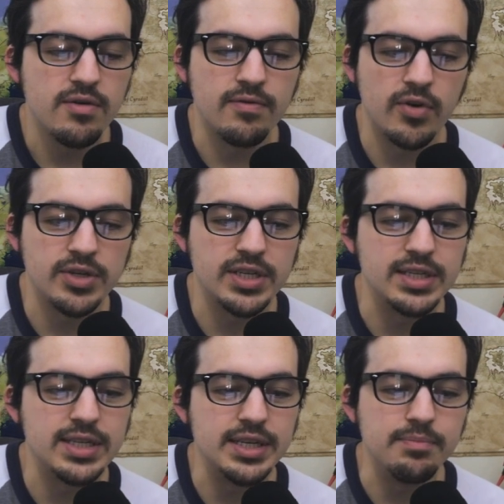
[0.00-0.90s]

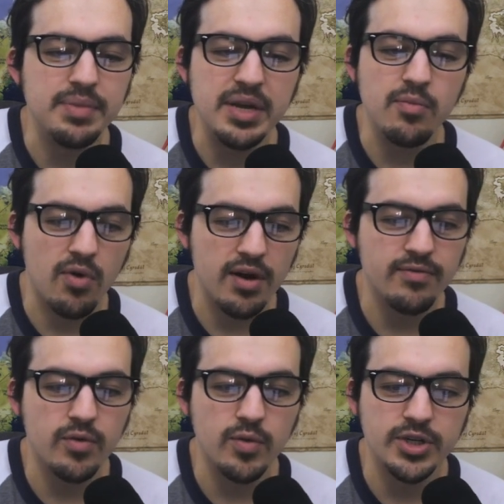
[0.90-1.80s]
versus the beam
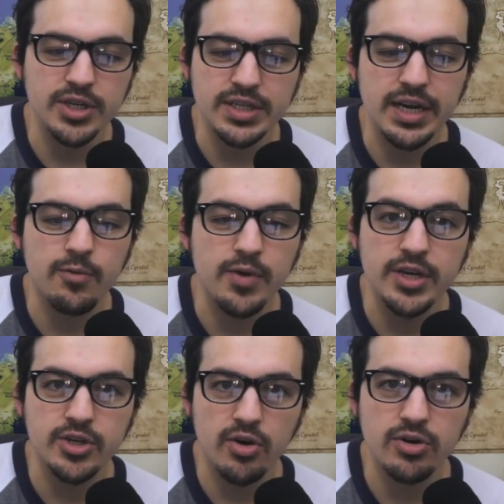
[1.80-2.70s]
rifle, which is a
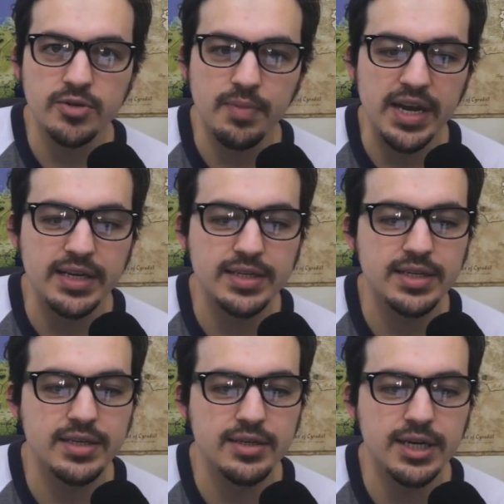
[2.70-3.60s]
recharge
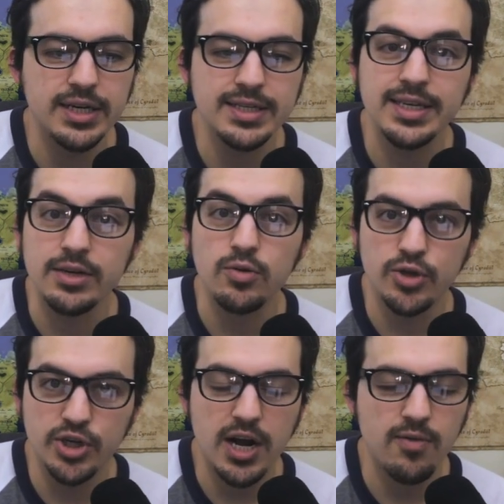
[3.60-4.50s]
based single
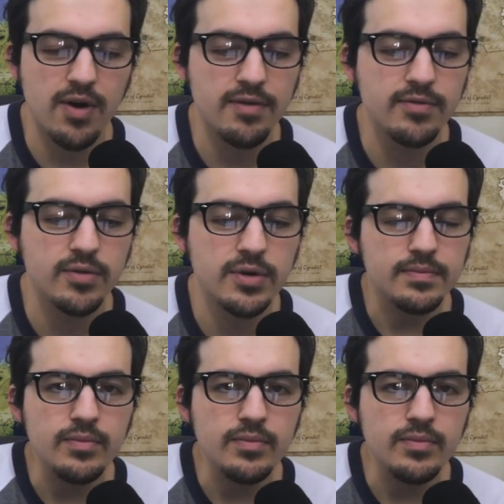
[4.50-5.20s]
shot rifle.